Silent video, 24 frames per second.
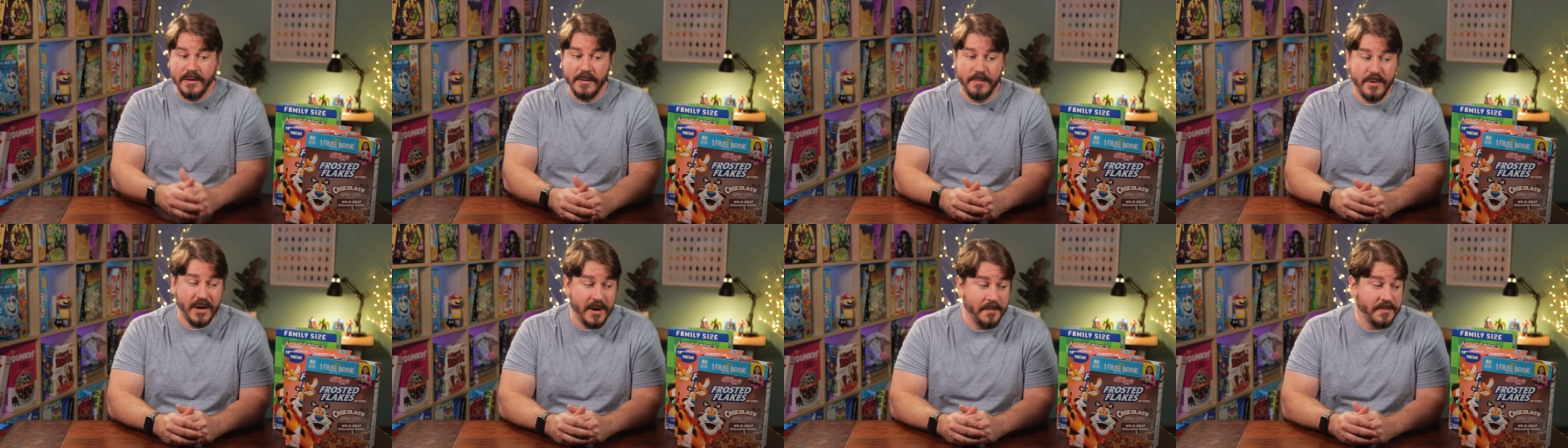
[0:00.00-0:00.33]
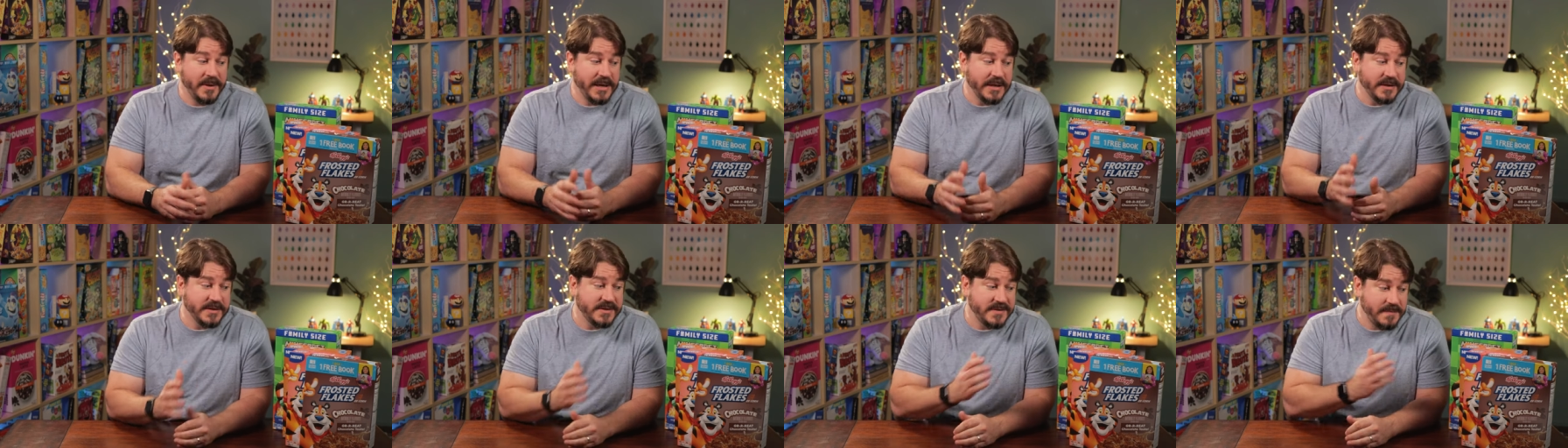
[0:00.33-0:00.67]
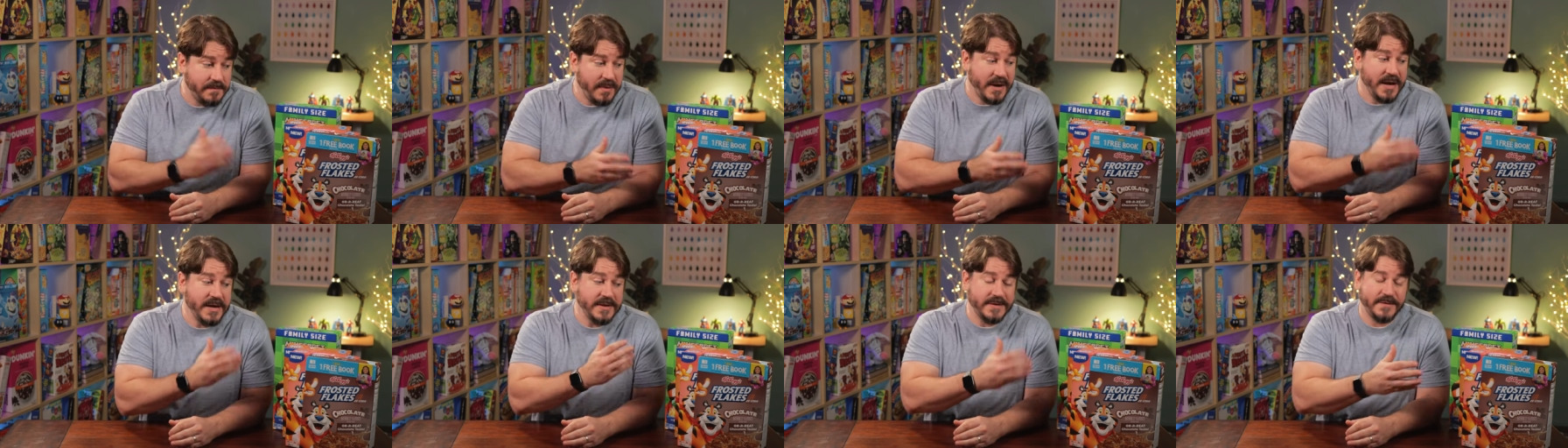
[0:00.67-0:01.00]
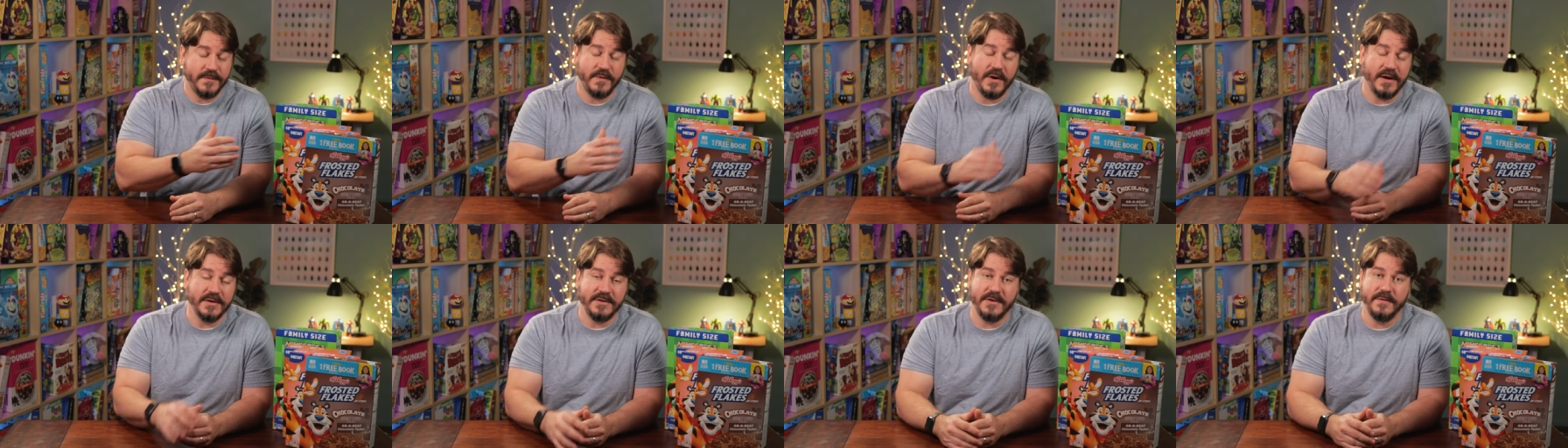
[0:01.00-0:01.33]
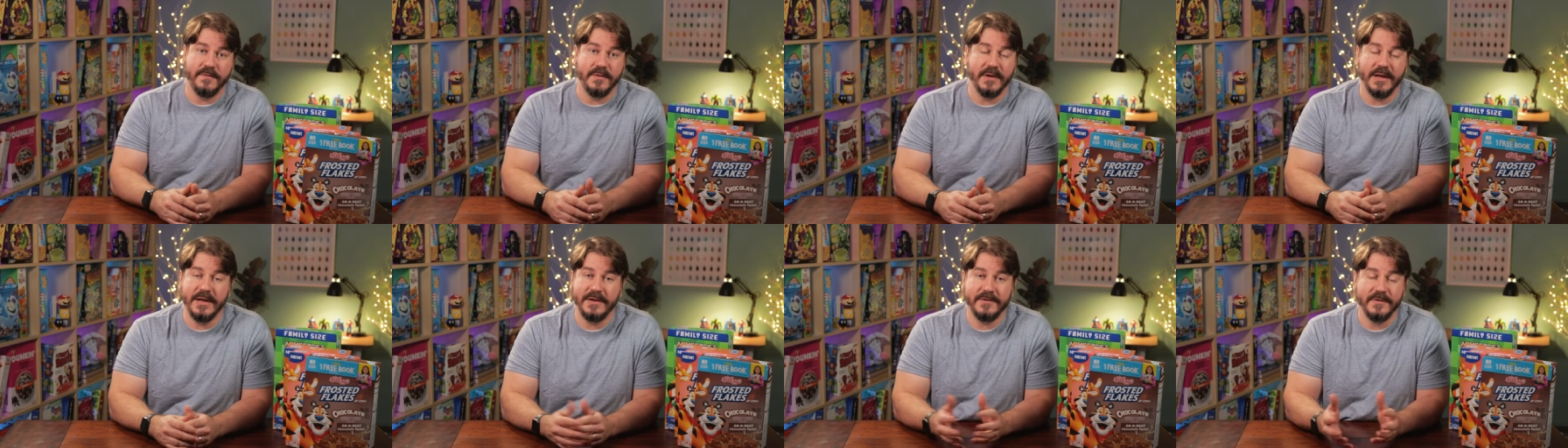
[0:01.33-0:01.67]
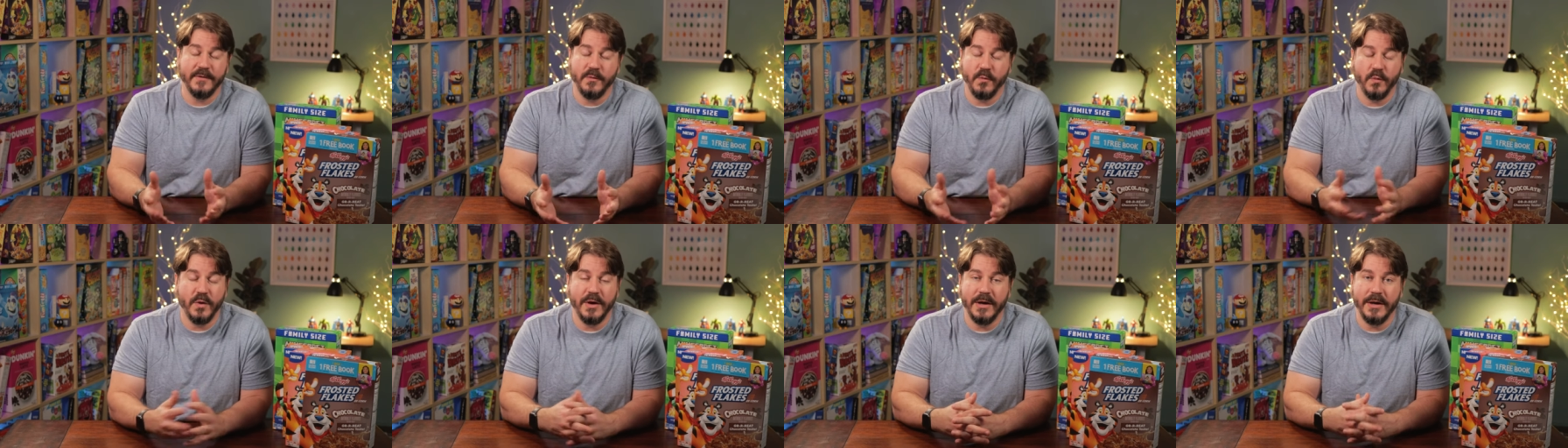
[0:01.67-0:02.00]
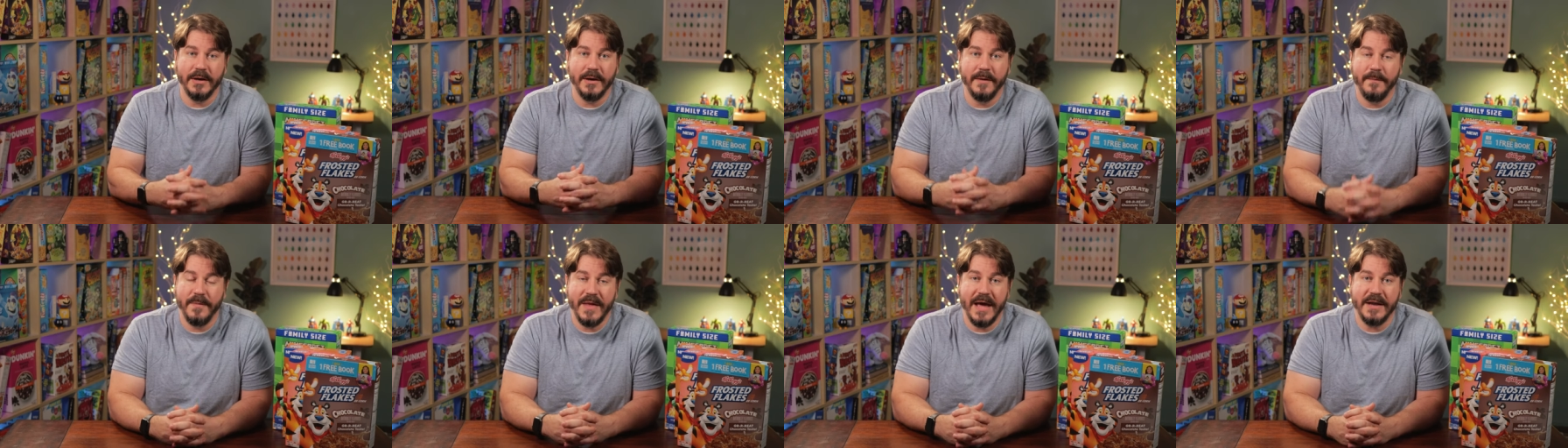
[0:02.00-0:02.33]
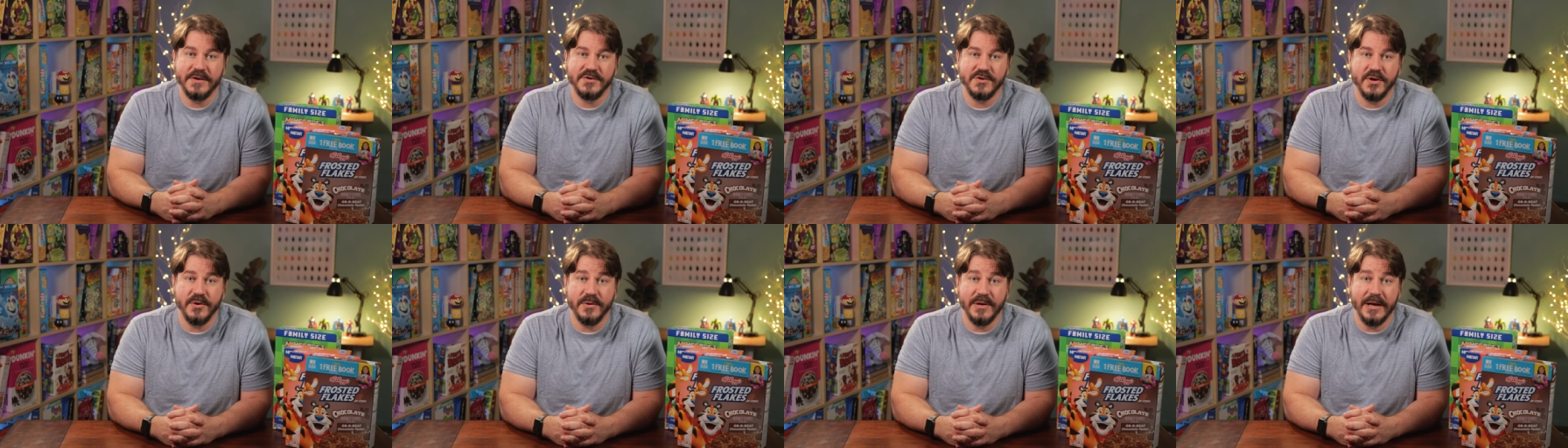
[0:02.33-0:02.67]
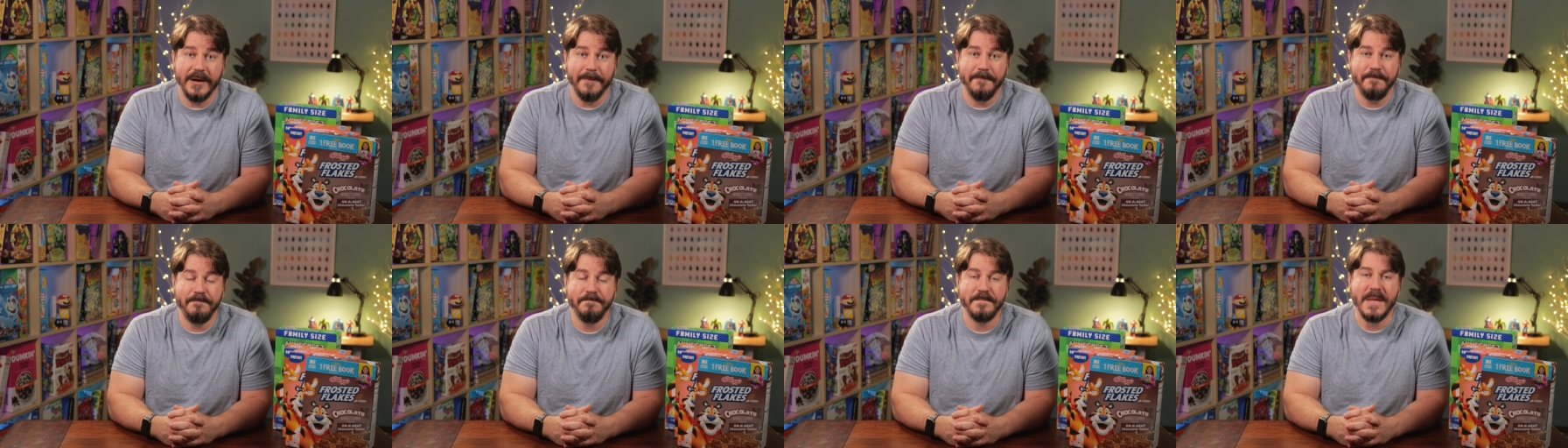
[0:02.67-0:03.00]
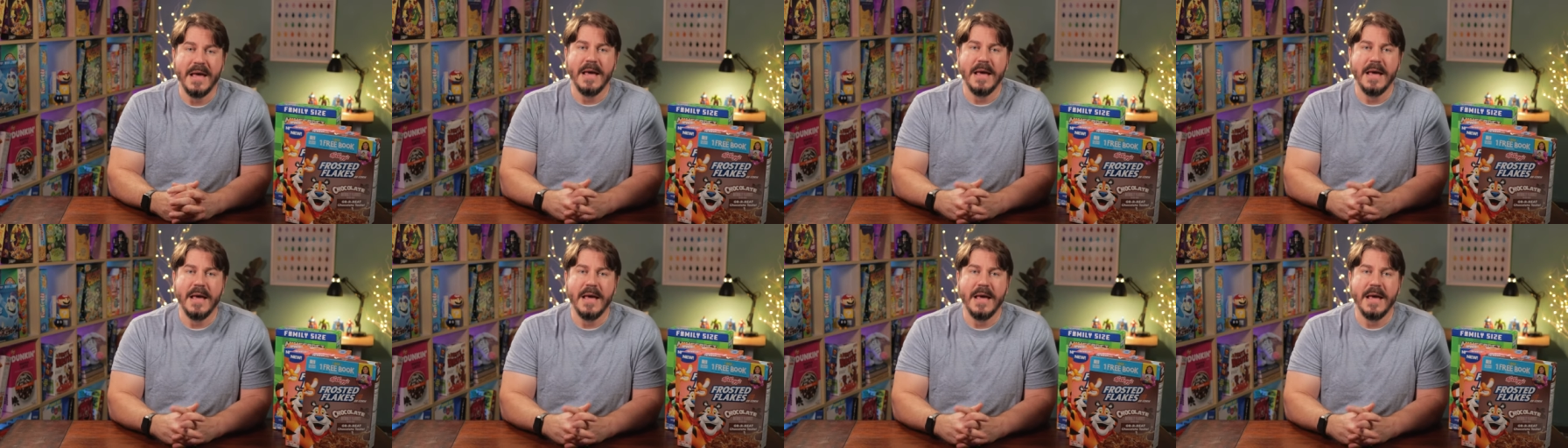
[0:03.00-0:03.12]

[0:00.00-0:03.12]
The pumpkin spice frosted flakes won that showdown.